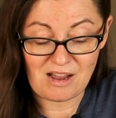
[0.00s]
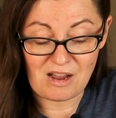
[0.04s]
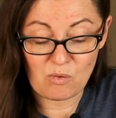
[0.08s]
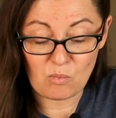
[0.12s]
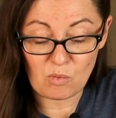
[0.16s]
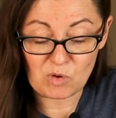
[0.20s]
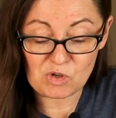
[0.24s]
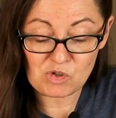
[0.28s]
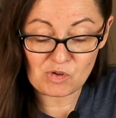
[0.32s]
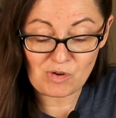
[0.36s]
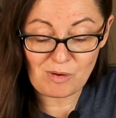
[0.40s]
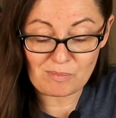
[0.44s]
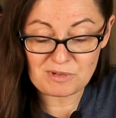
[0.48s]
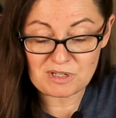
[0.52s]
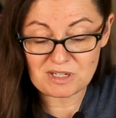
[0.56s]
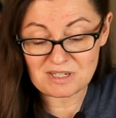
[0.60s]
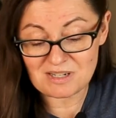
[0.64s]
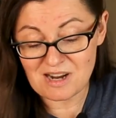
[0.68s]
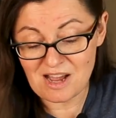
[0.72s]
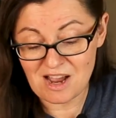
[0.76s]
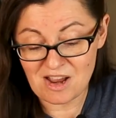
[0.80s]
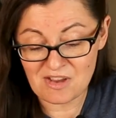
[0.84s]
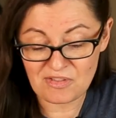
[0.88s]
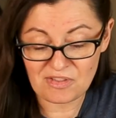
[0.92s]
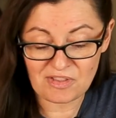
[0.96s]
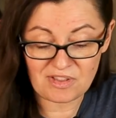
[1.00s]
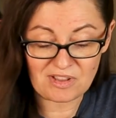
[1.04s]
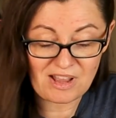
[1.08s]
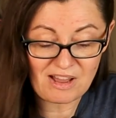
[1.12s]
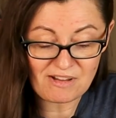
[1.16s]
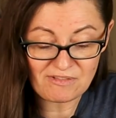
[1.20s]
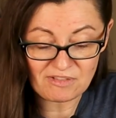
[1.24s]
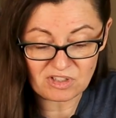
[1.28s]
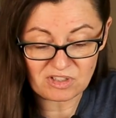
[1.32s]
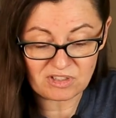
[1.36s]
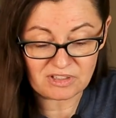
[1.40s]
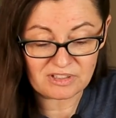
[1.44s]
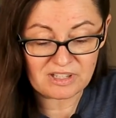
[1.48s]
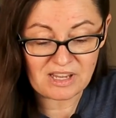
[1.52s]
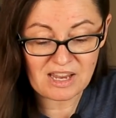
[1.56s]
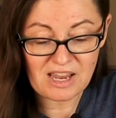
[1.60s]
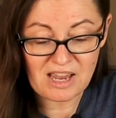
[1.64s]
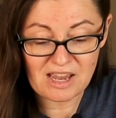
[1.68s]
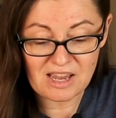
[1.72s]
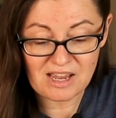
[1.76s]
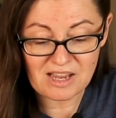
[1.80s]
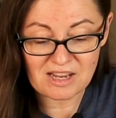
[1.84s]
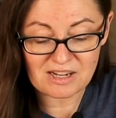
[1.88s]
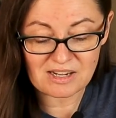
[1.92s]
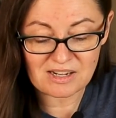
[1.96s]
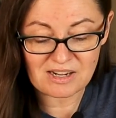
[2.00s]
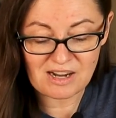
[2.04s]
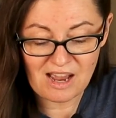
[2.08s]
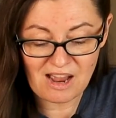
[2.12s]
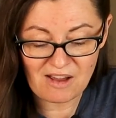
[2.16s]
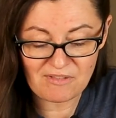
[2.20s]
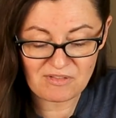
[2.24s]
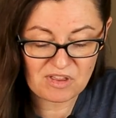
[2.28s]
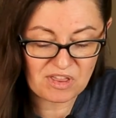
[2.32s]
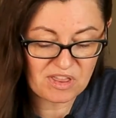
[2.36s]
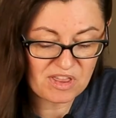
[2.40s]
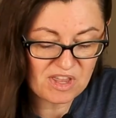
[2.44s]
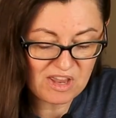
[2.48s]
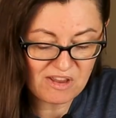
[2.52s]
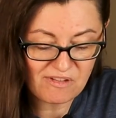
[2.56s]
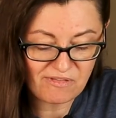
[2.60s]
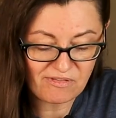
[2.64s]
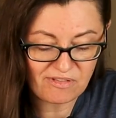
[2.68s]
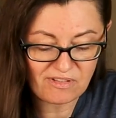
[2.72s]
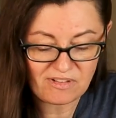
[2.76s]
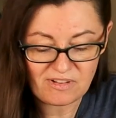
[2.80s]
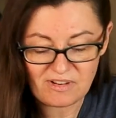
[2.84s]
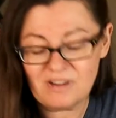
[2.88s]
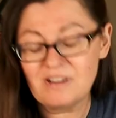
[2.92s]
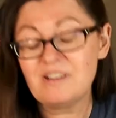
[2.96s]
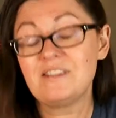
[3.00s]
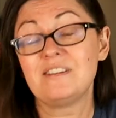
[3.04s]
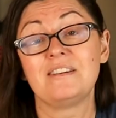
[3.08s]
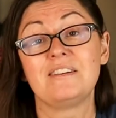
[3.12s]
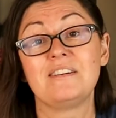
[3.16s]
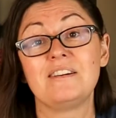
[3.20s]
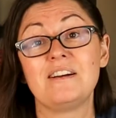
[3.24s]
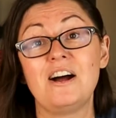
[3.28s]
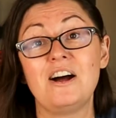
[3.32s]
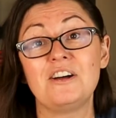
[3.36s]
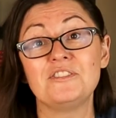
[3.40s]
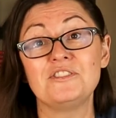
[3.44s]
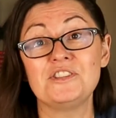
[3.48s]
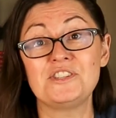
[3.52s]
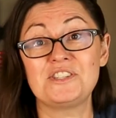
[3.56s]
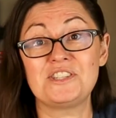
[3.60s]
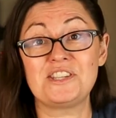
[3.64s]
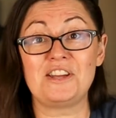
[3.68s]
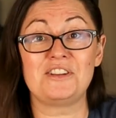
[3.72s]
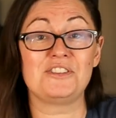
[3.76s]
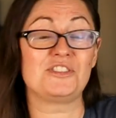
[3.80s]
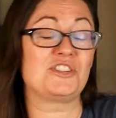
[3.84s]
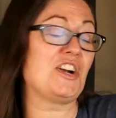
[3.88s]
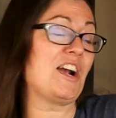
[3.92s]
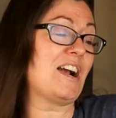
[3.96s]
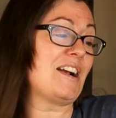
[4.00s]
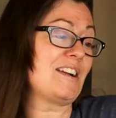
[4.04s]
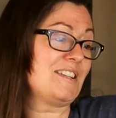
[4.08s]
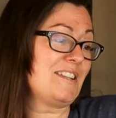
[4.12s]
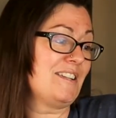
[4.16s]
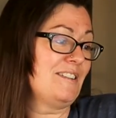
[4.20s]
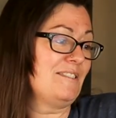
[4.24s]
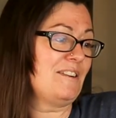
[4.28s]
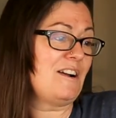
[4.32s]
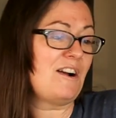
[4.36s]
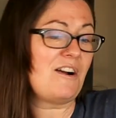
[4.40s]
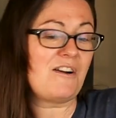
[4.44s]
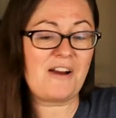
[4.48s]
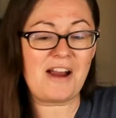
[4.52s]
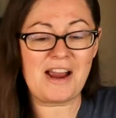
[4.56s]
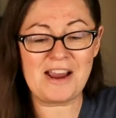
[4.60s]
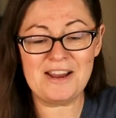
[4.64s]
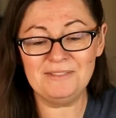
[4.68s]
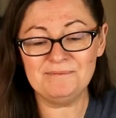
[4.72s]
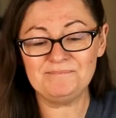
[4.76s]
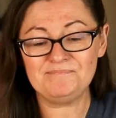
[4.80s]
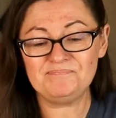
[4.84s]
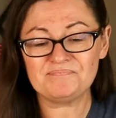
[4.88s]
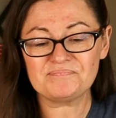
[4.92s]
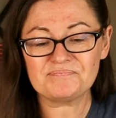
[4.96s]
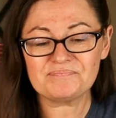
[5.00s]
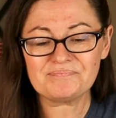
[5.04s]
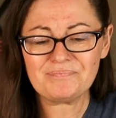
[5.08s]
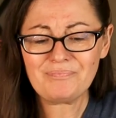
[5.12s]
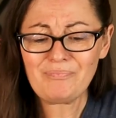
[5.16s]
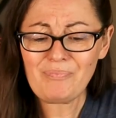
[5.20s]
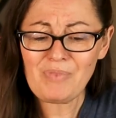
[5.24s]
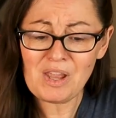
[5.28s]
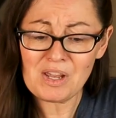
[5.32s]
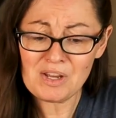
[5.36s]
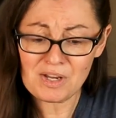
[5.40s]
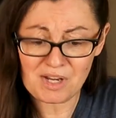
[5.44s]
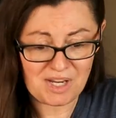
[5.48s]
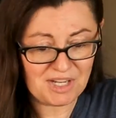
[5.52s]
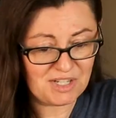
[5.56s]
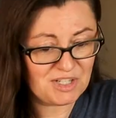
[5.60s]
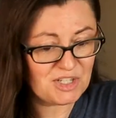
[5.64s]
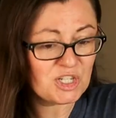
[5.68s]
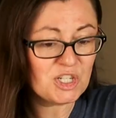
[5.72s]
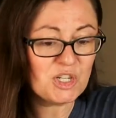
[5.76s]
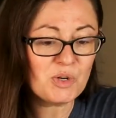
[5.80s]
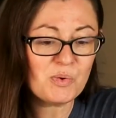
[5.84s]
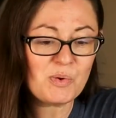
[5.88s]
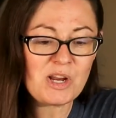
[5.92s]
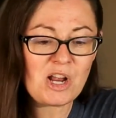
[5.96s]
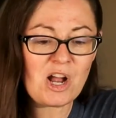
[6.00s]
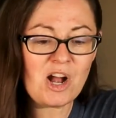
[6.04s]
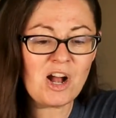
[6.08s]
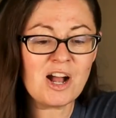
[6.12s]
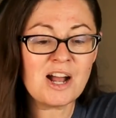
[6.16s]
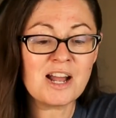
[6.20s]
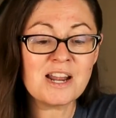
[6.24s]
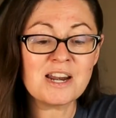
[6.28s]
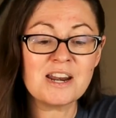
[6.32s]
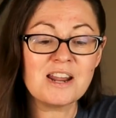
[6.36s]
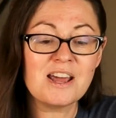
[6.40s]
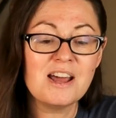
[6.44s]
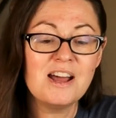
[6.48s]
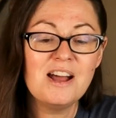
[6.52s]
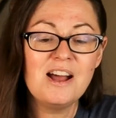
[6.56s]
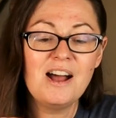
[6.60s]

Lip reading: once you're up to 9th level and have a thief on the stealth checks. All right, continuing on.